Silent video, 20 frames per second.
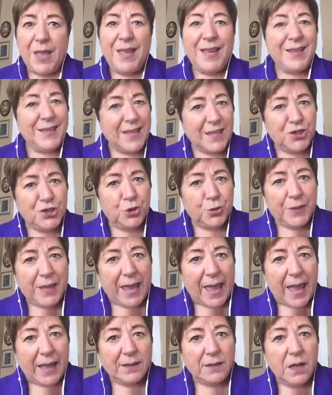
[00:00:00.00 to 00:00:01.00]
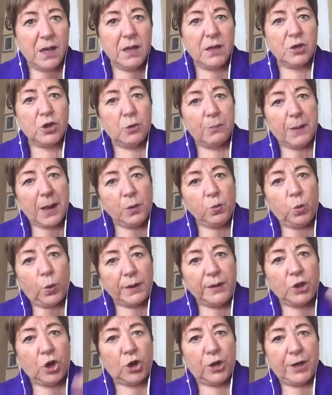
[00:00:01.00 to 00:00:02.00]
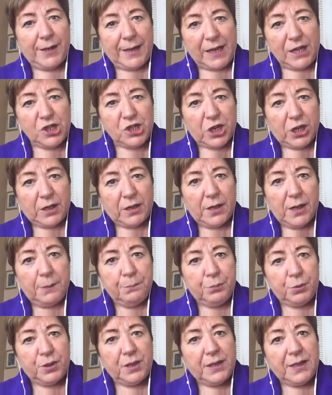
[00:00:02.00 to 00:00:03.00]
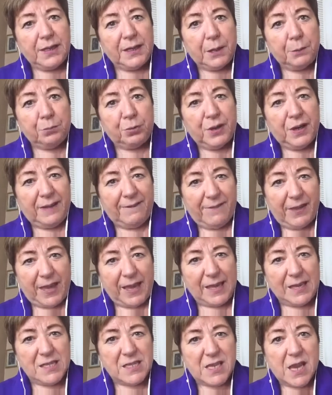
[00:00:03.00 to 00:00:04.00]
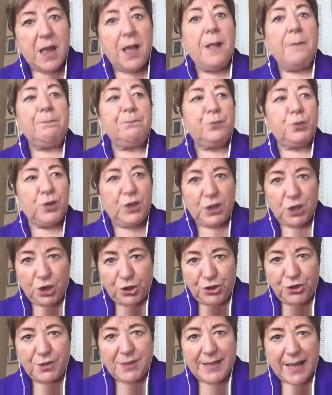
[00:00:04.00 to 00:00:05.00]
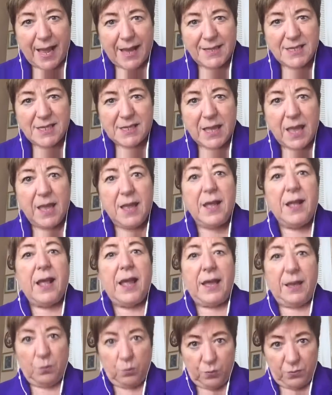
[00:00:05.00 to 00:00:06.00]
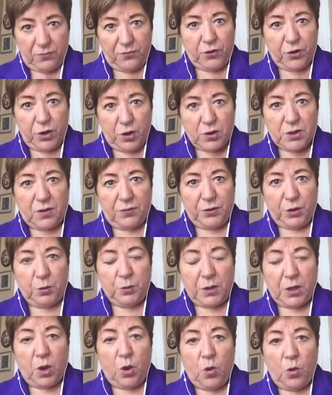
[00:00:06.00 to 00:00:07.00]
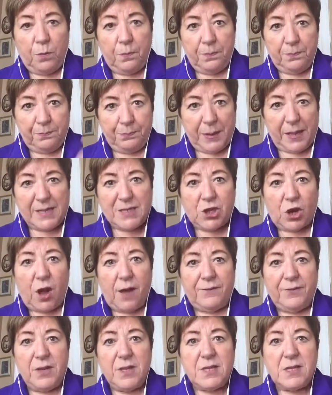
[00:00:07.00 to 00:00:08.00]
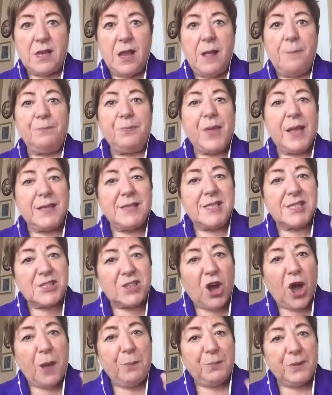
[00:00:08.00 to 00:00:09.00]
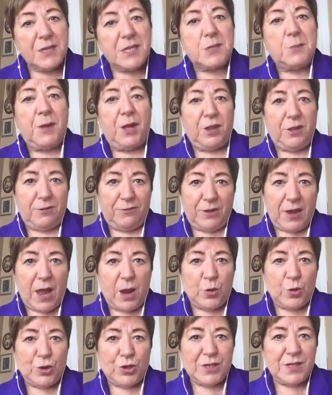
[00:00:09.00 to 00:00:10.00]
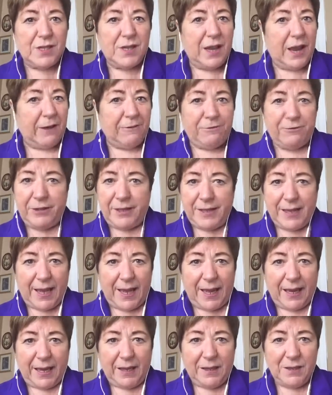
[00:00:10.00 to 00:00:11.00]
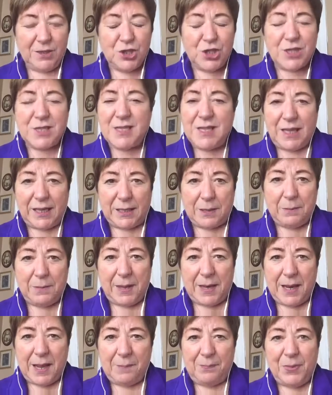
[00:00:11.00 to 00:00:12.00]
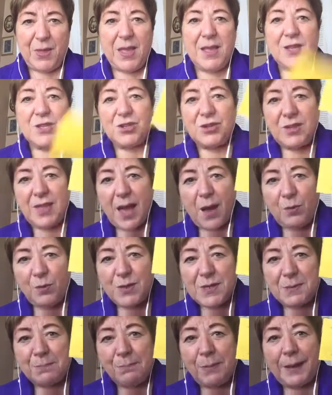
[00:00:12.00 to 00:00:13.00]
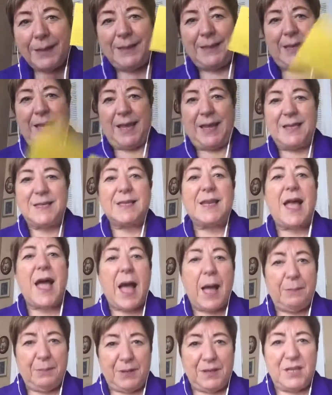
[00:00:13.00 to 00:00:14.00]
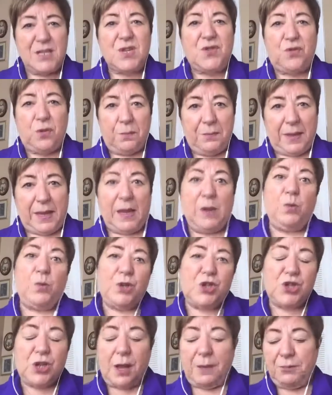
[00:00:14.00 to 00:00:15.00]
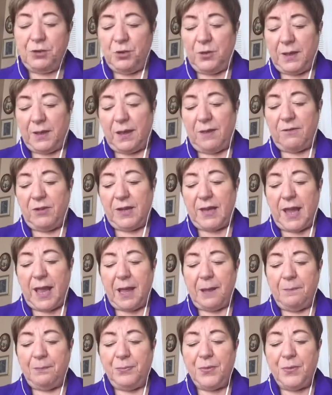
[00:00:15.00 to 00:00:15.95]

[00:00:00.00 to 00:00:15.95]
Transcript: Yes, you can. Go buy 1 carnation and put it in a pretty vase. Put it on your desk, for those of you with a home-based office, and stop and smell the flowers every day. Just take a minute. So that was Monday's happiness for me, which I'm doing every day.